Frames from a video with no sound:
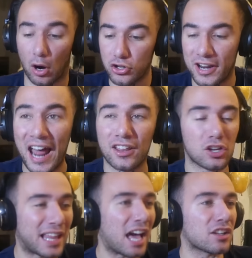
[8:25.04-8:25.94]
bro, you're not
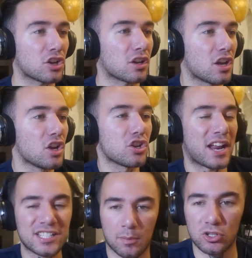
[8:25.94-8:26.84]
you're allowed you're you're
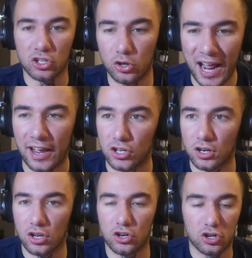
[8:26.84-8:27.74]
not supposed to do that. You're
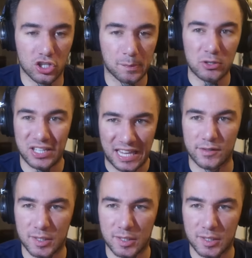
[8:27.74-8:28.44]
you're supposed to let him